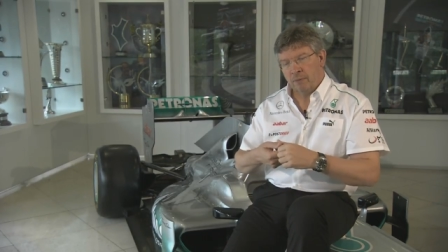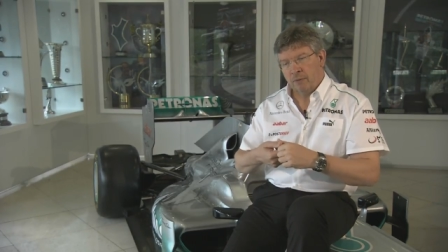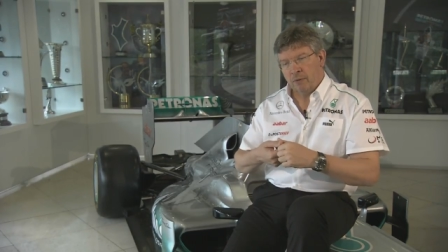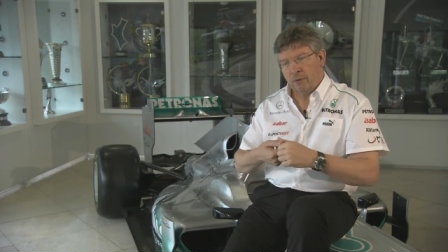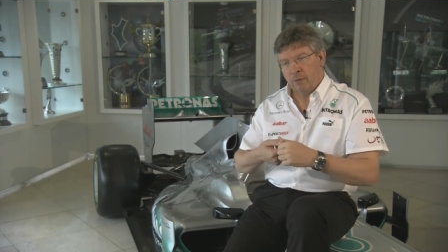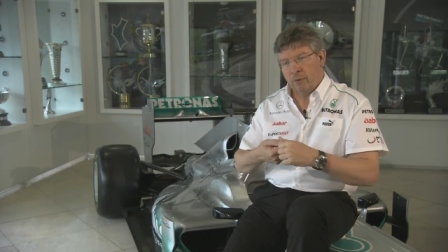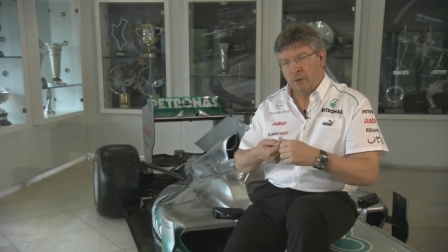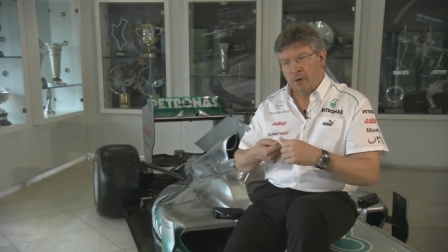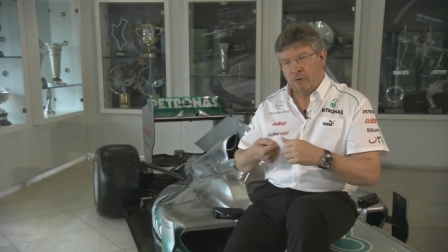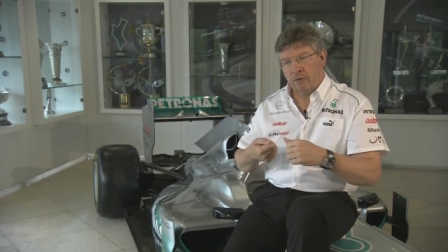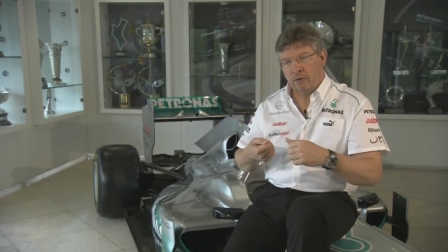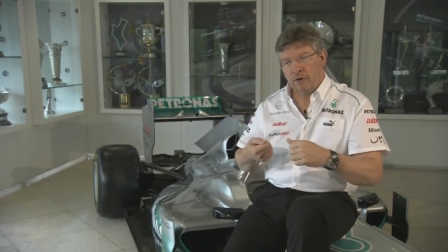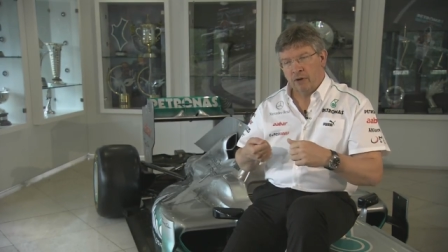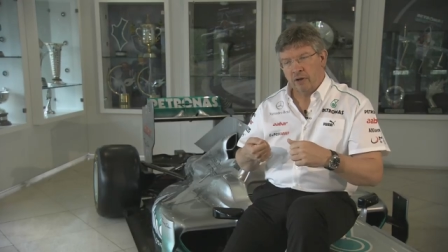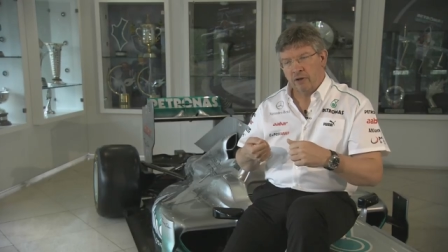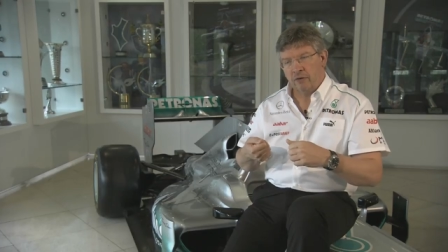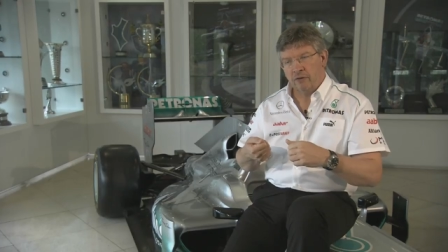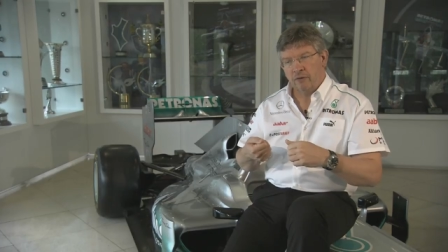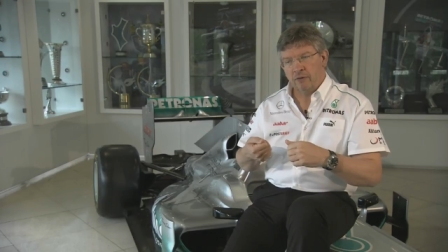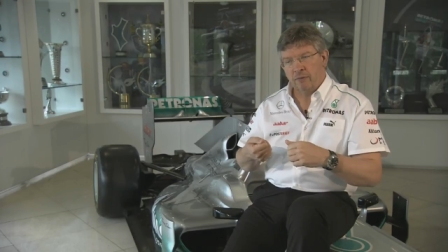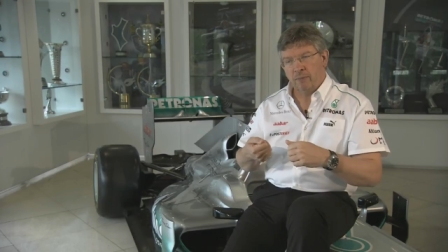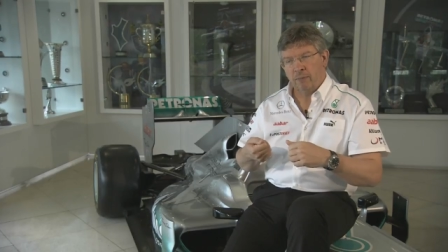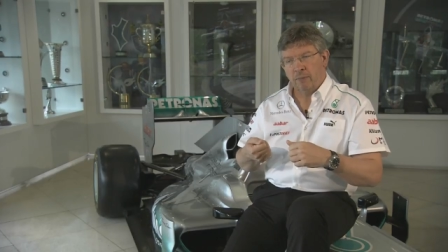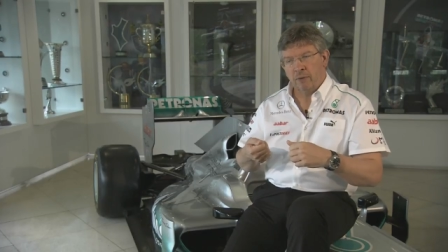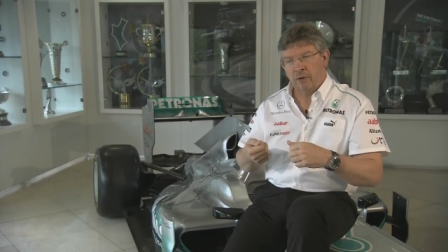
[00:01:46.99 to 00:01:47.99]
quick
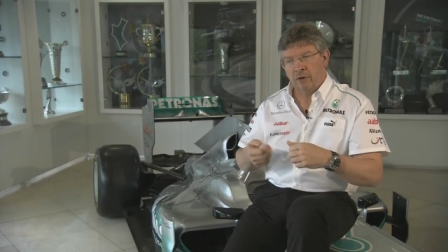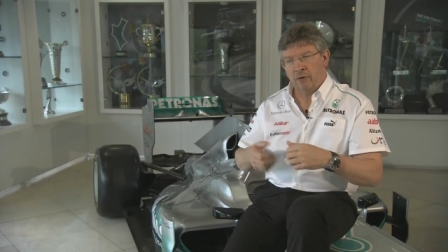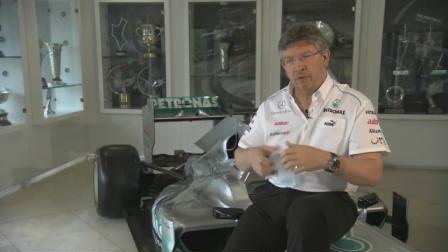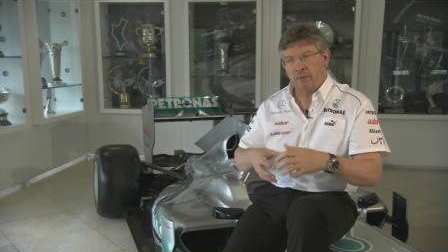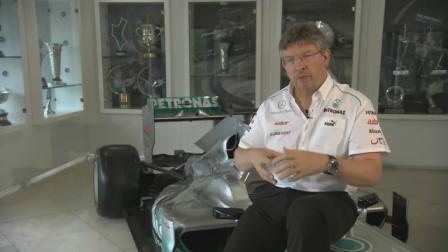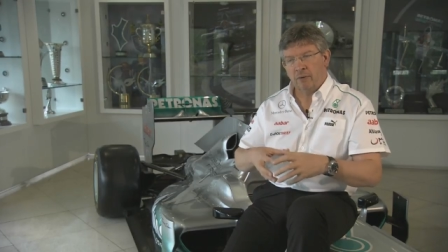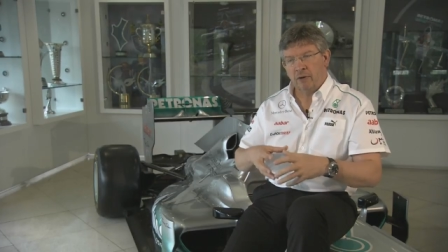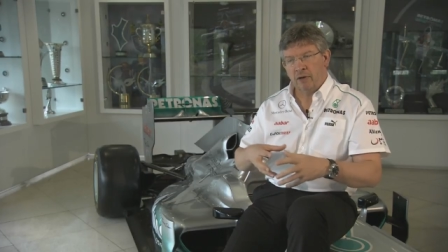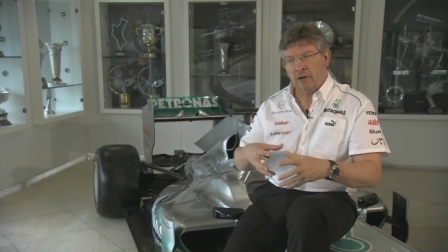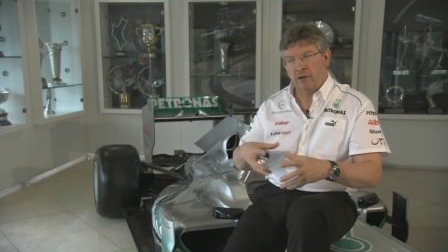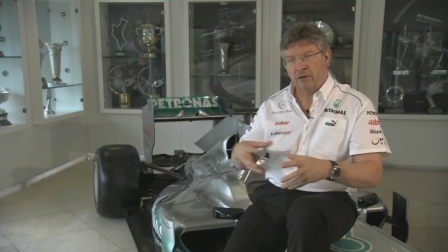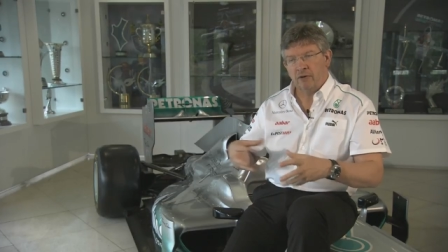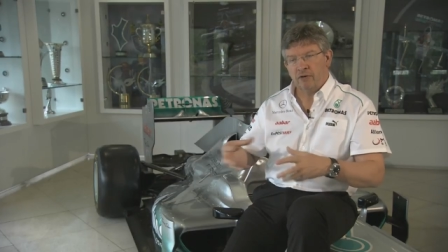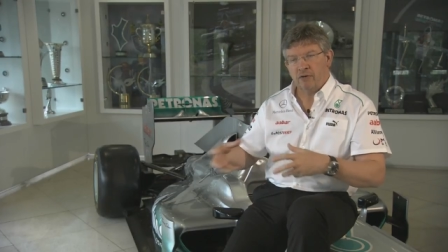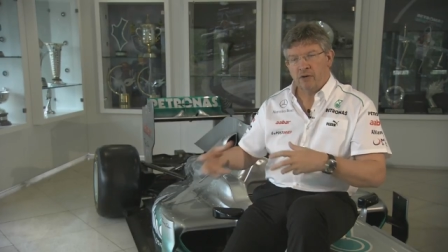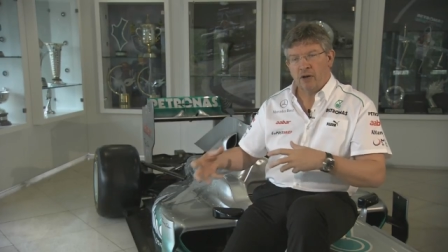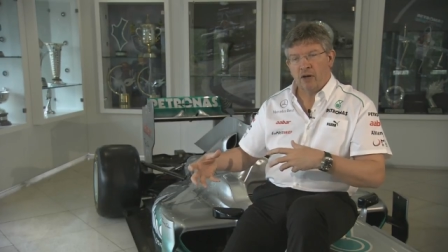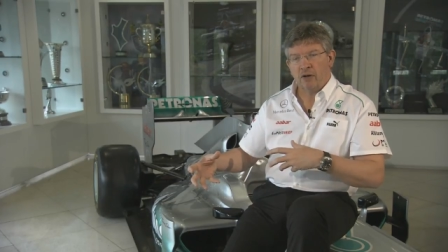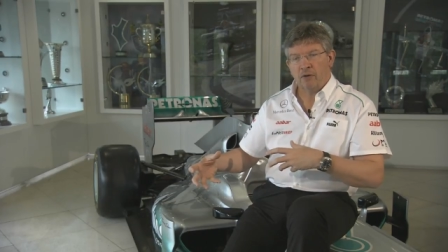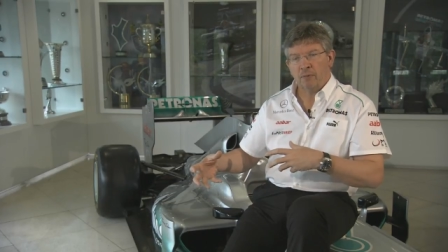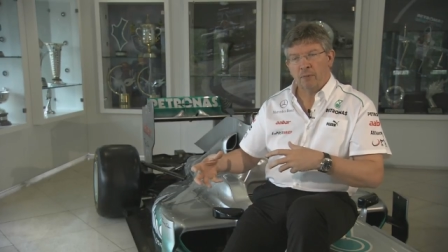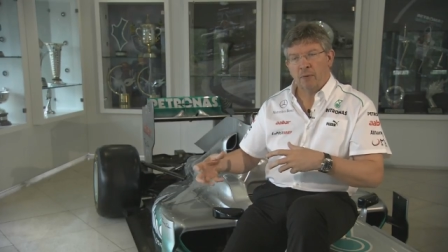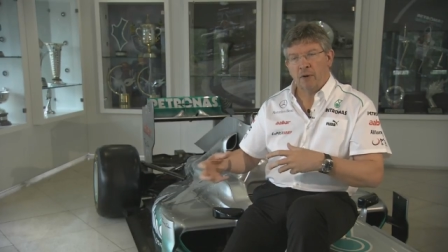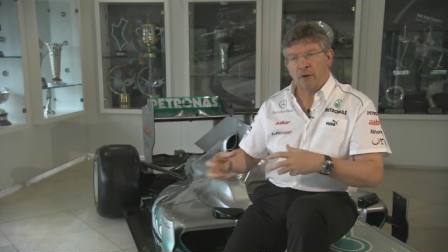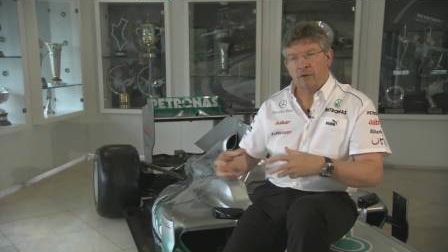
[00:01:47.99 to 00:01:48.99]
release because we need to
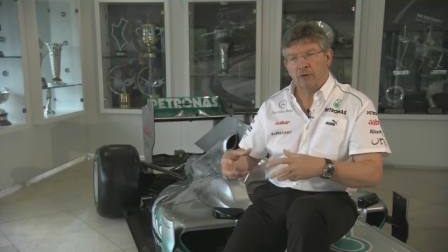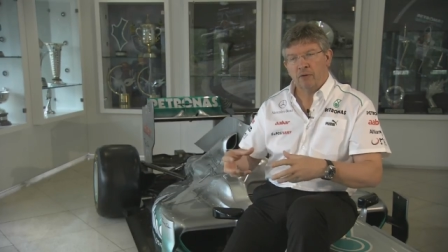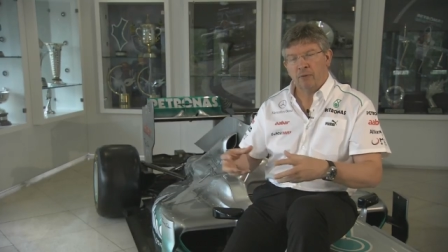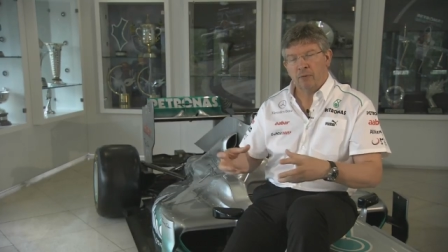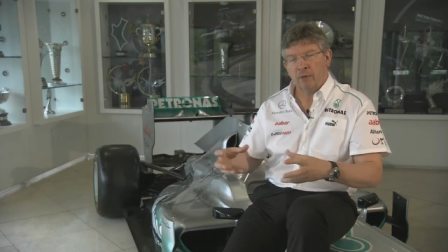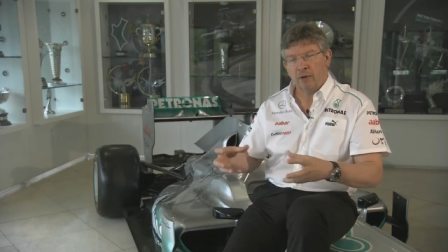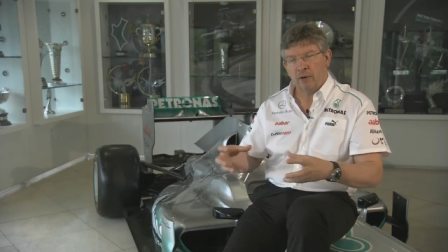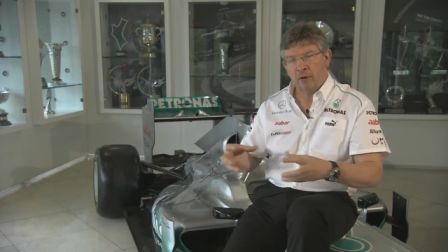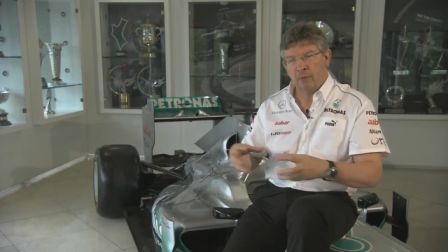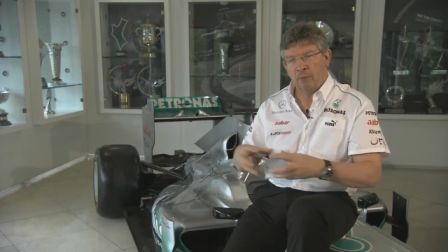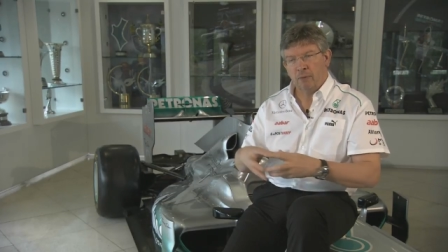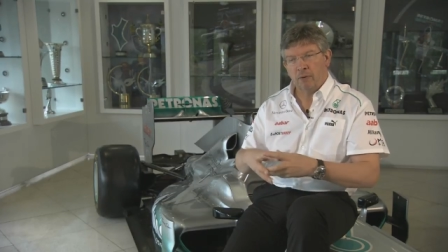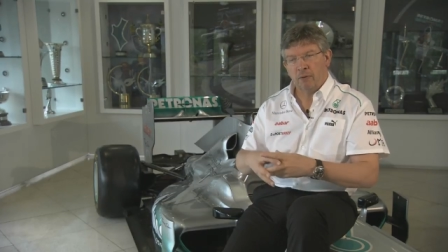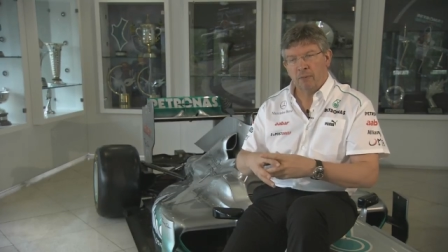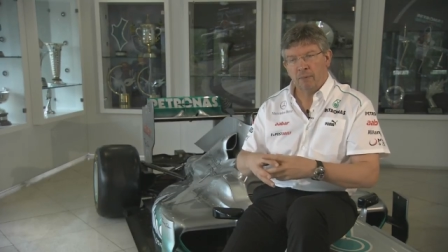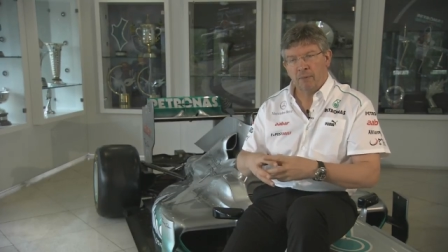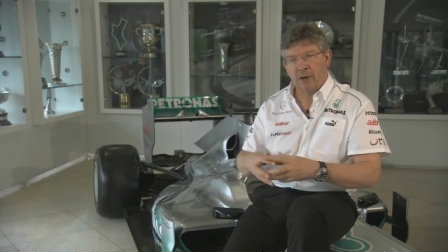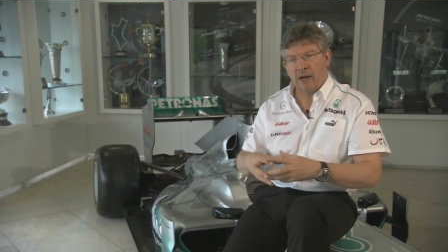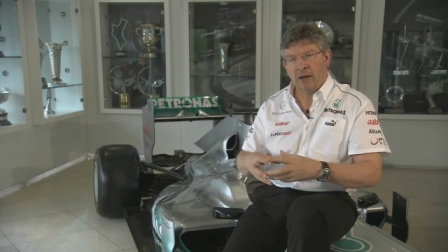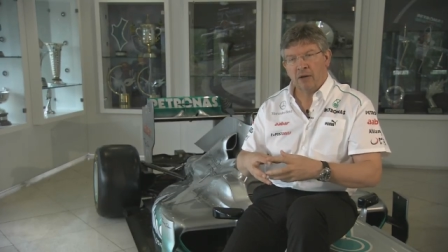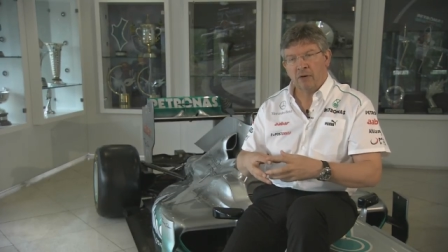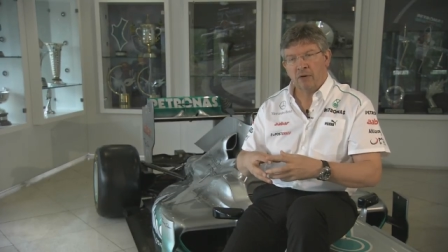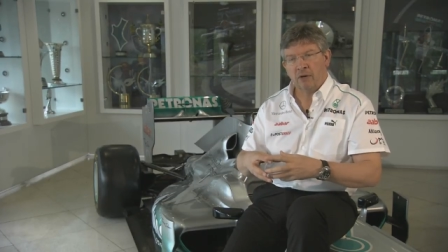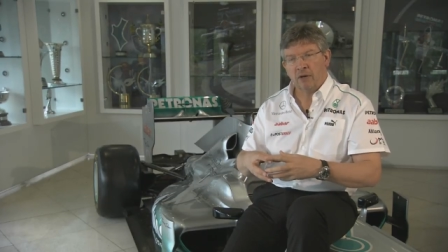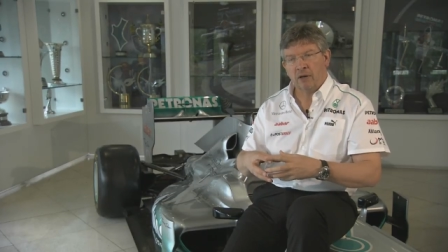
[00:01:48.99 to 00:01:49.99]
change parts quickly, put them
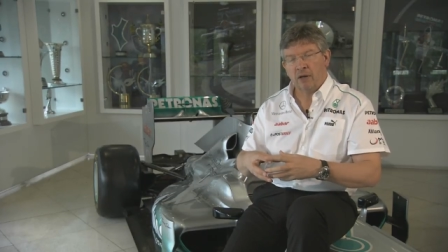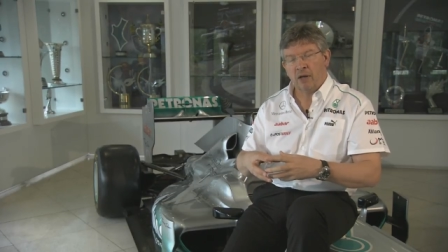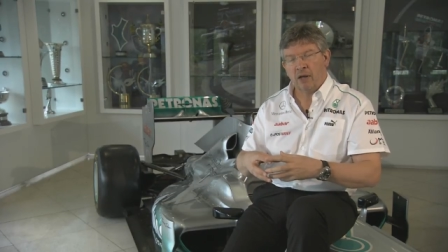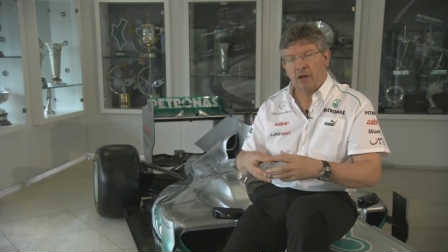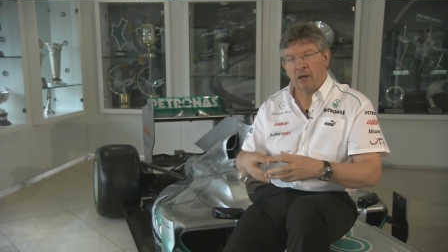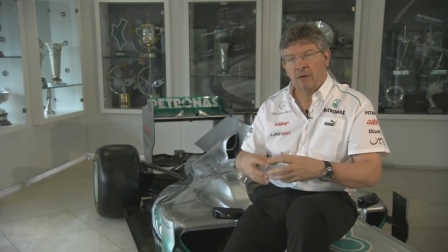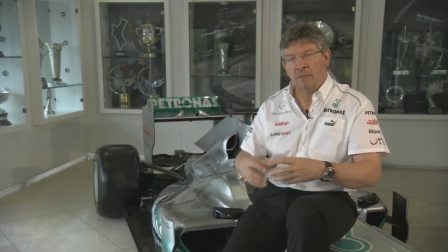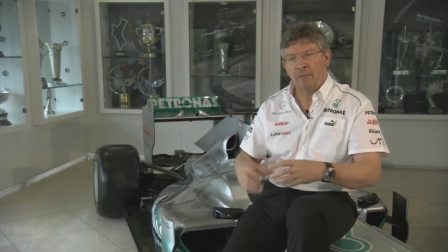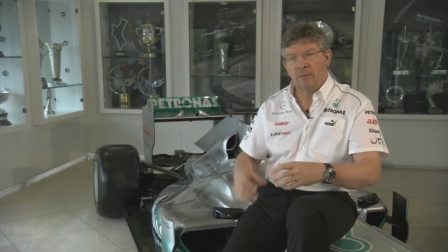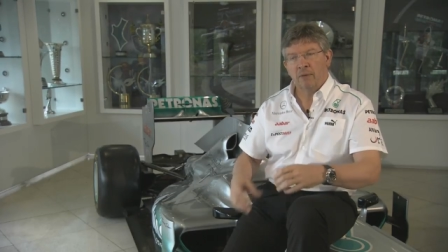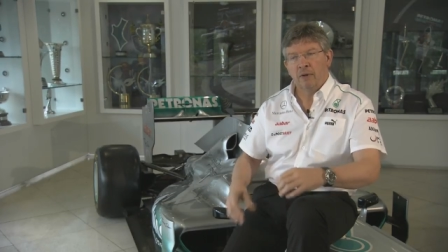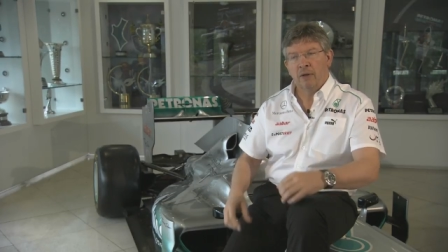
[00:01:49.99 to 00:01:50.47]
back on the car.